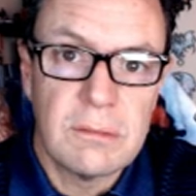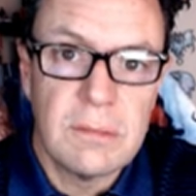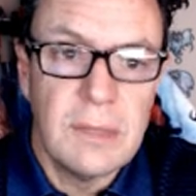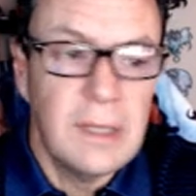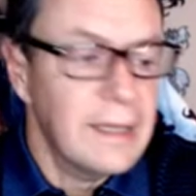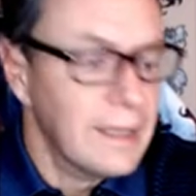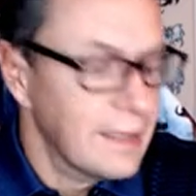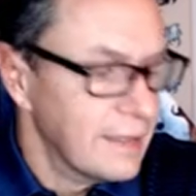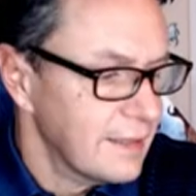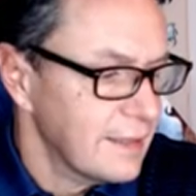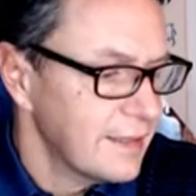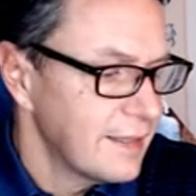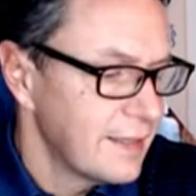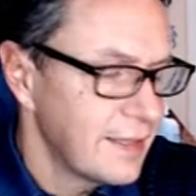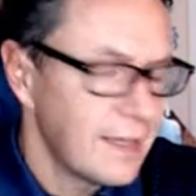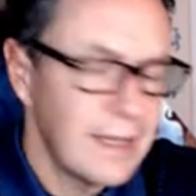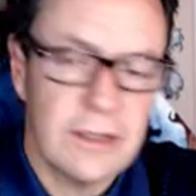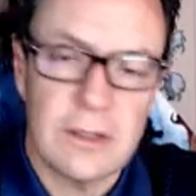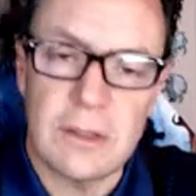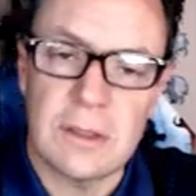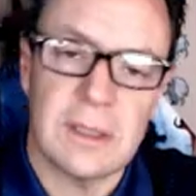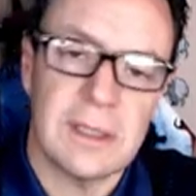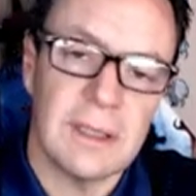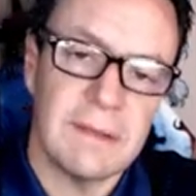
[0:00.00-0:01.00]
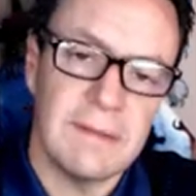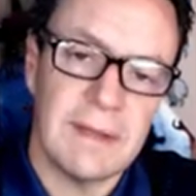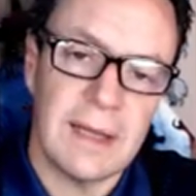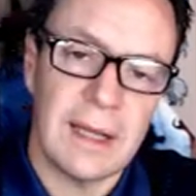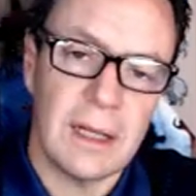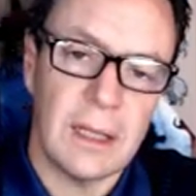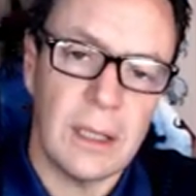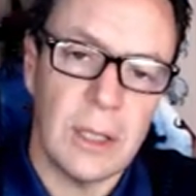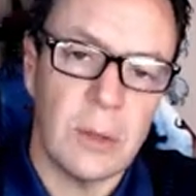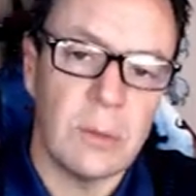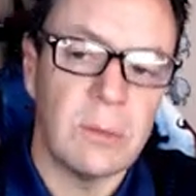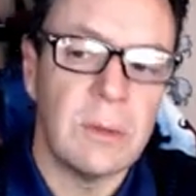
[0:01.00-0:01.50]
I'll just leave that
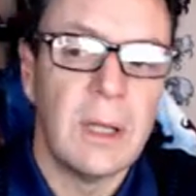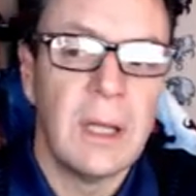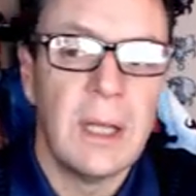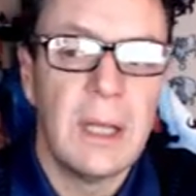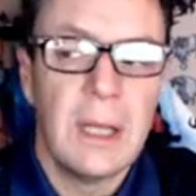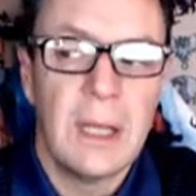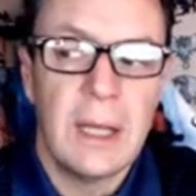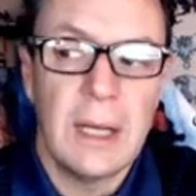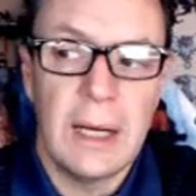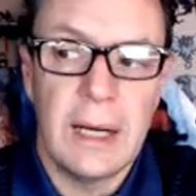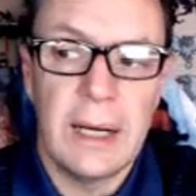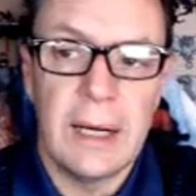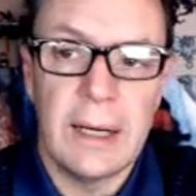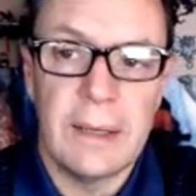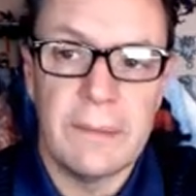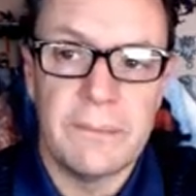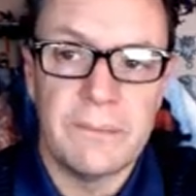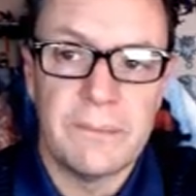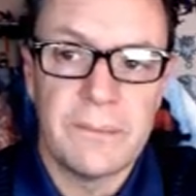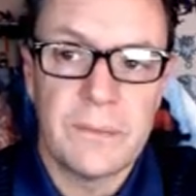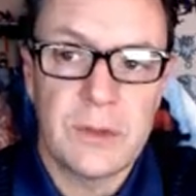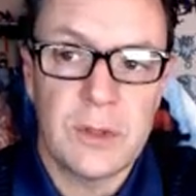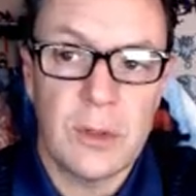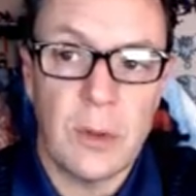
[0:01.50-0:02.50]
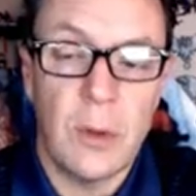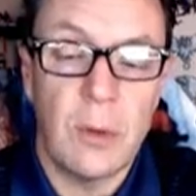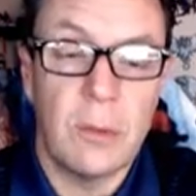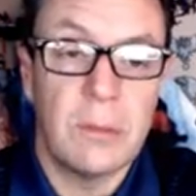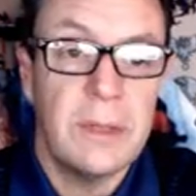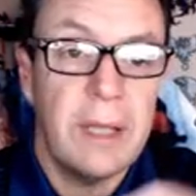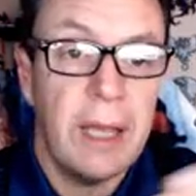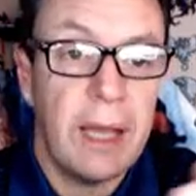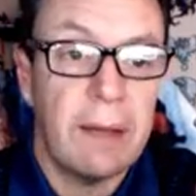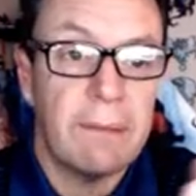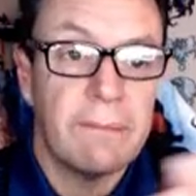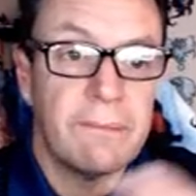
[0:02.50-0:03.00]
alone. Um, so, yeah,
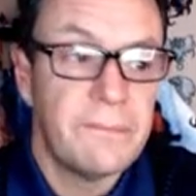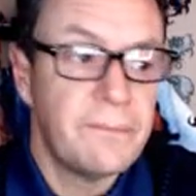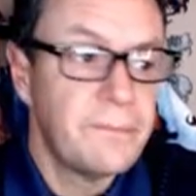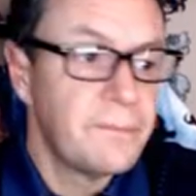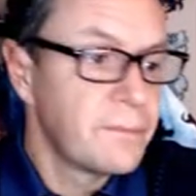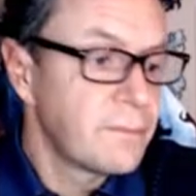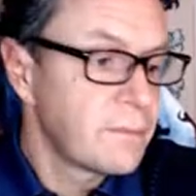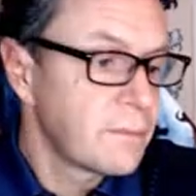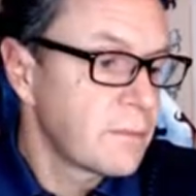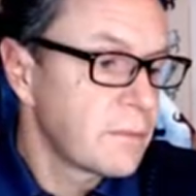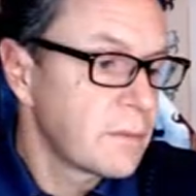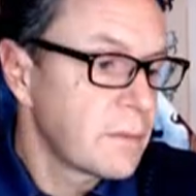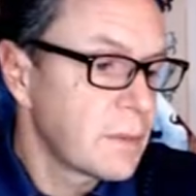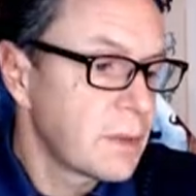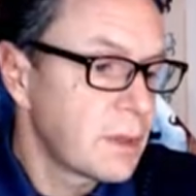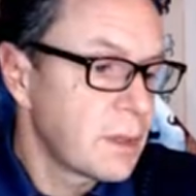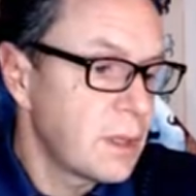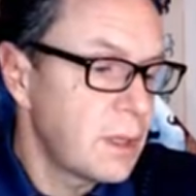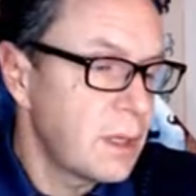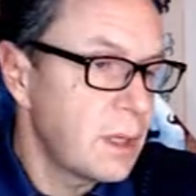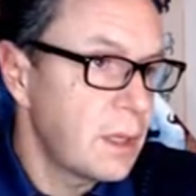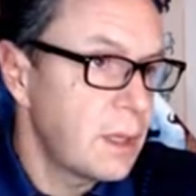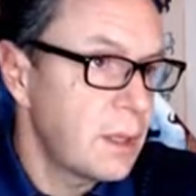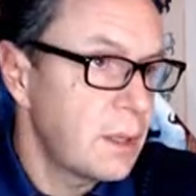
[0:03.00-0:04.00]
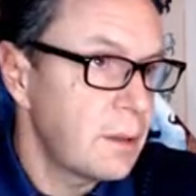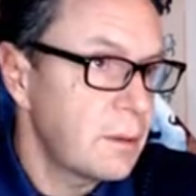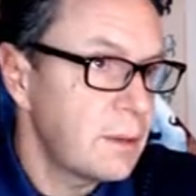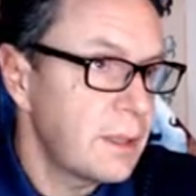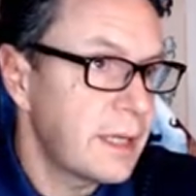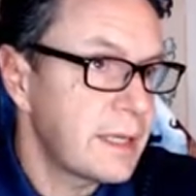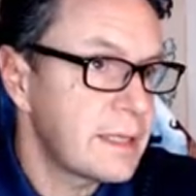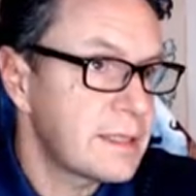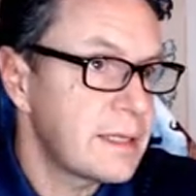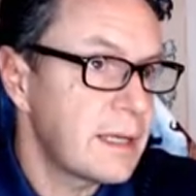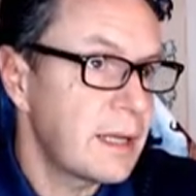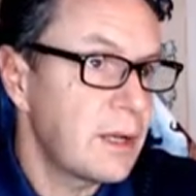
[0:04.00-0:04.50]
uh, like I
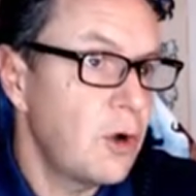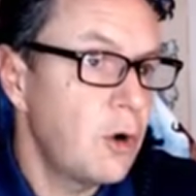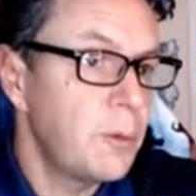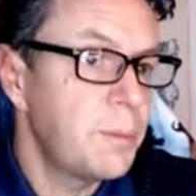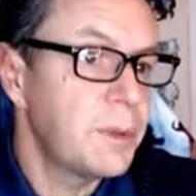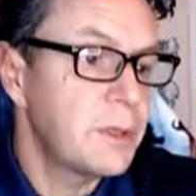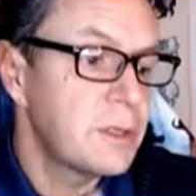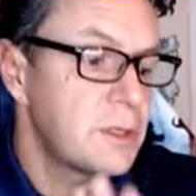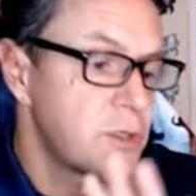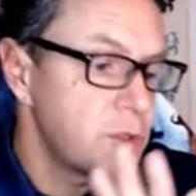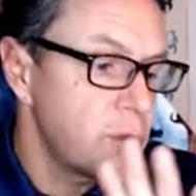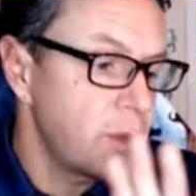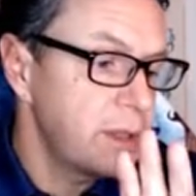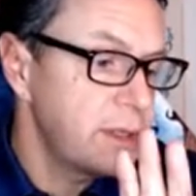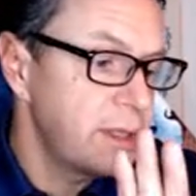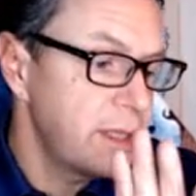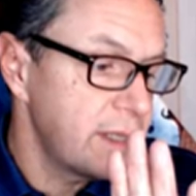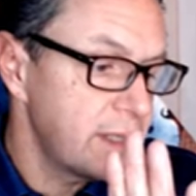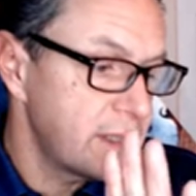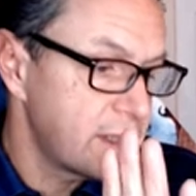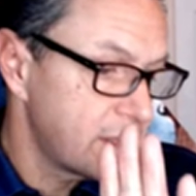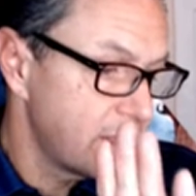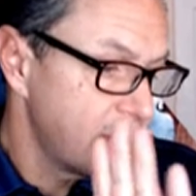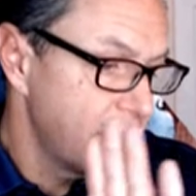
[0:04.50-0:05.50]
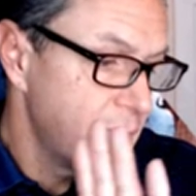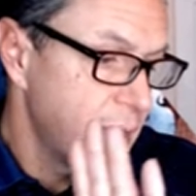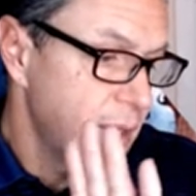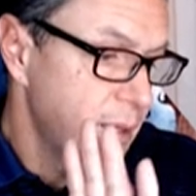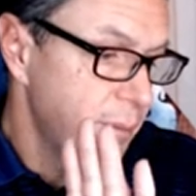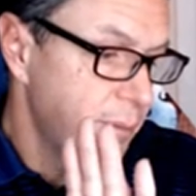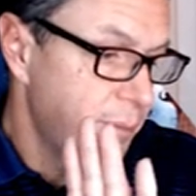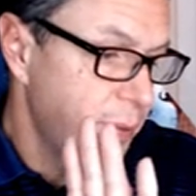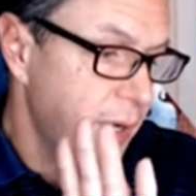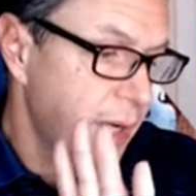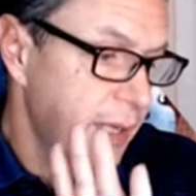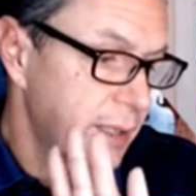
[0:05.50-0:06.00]
said, hope you enjoyed this.
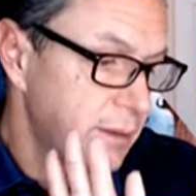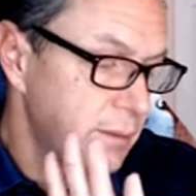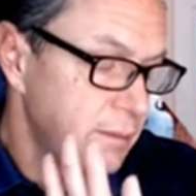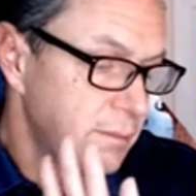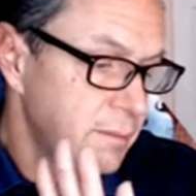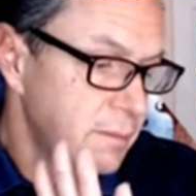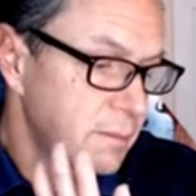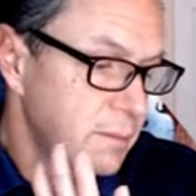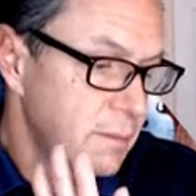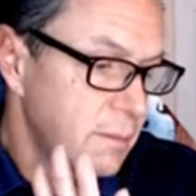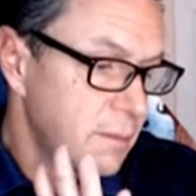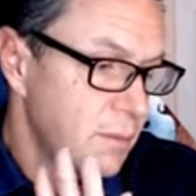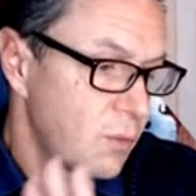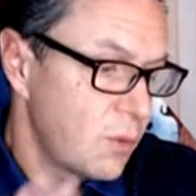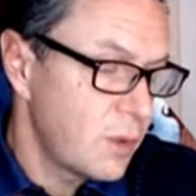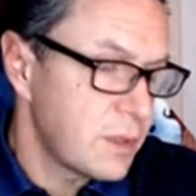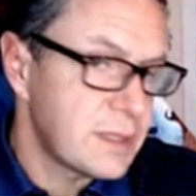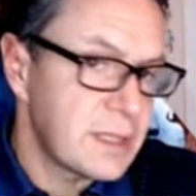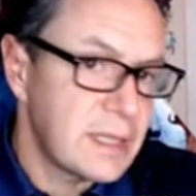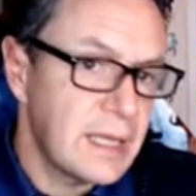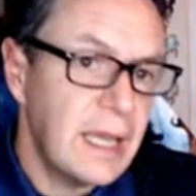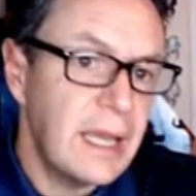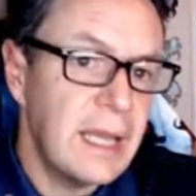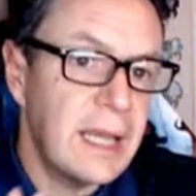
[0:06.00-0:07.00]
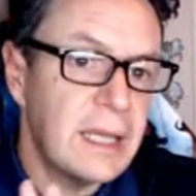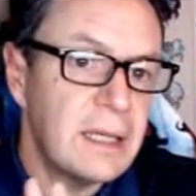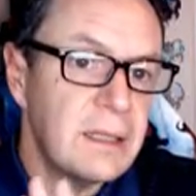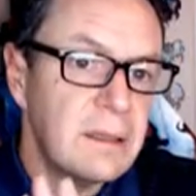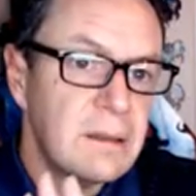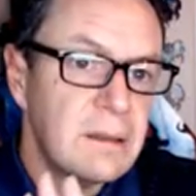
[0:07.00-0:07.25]
But once again,